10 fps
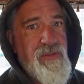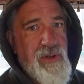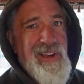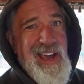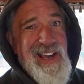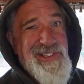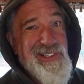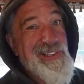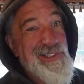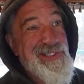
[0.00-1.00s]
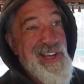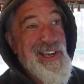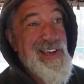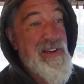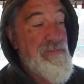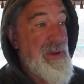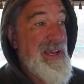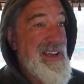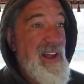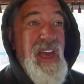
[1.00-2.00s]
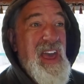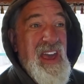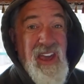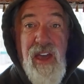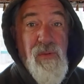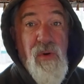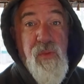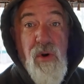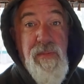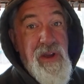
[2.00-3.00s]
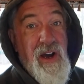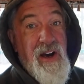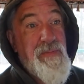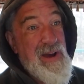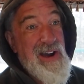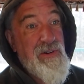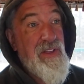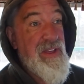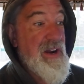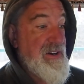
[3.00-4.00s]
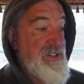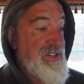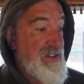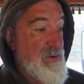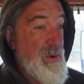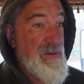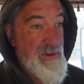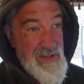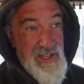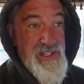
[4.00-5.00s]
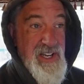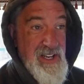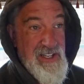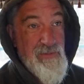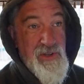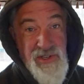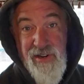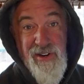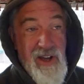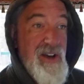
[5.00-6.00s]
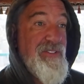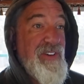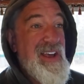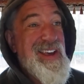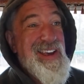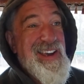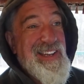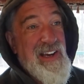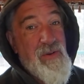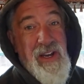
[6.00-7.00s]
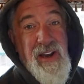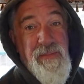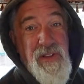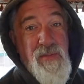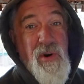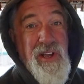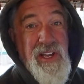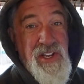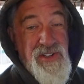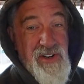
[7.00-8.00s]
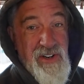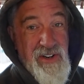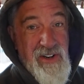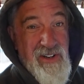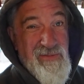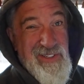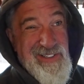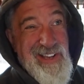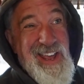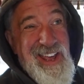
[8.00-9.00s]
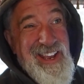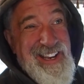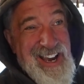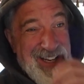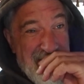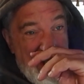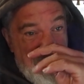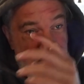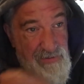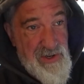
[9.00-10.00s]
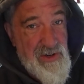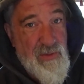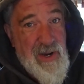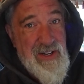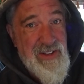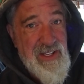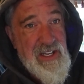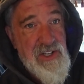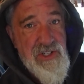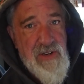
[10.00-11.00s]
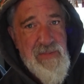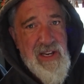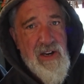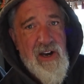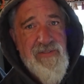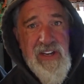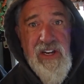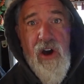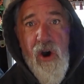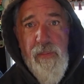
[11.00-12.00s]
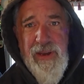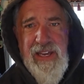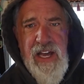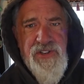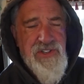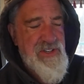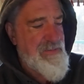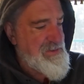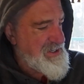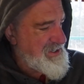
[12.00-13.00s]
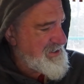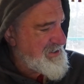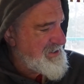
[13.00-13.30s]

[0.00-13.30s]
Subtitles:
Well, A, it's a little stinky, and B, it will warm you up out of there. So we run it, and then we turn it off, and then wake up in the morning and you turn it on and you kind of shiver your way to the kitchen and make coffee and hope it catches up to you.